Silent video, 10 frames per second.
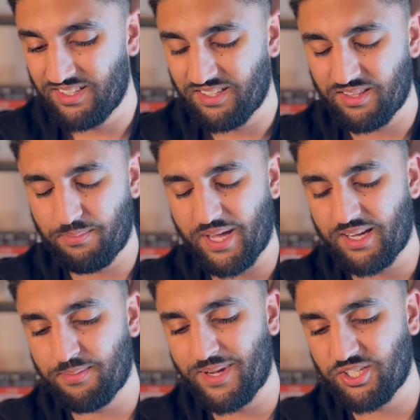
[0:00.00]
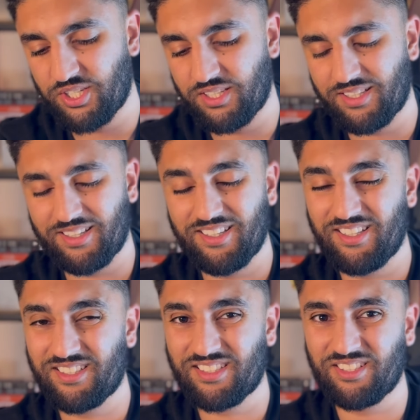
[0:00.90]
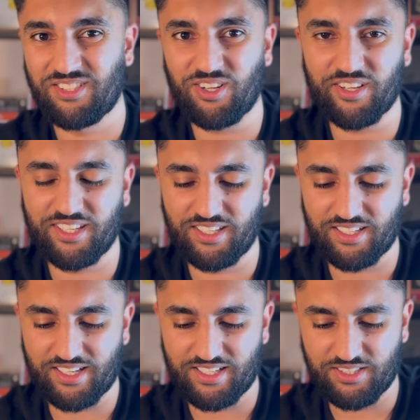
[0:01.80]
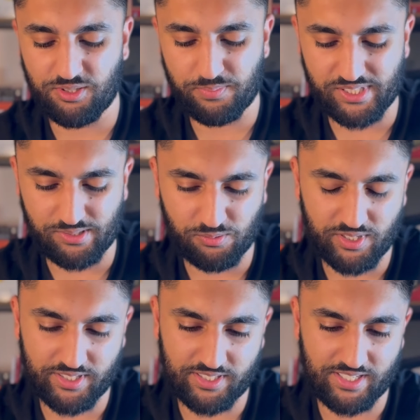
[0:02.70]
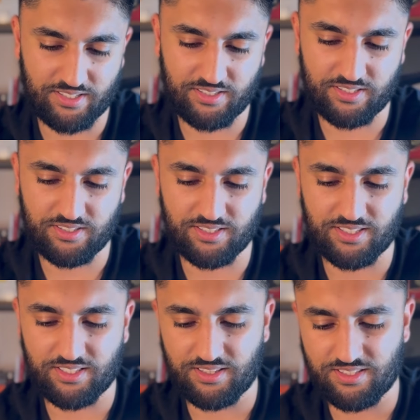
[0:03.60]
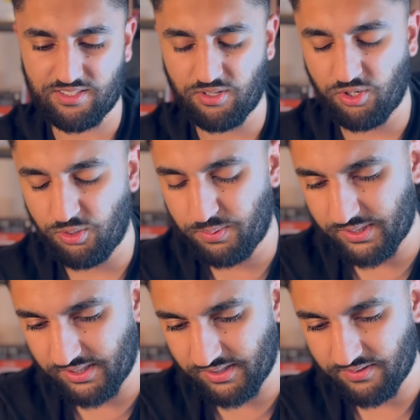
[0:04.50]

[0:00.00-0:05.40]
The pack magic is dying a little bit. Why can I not get this open?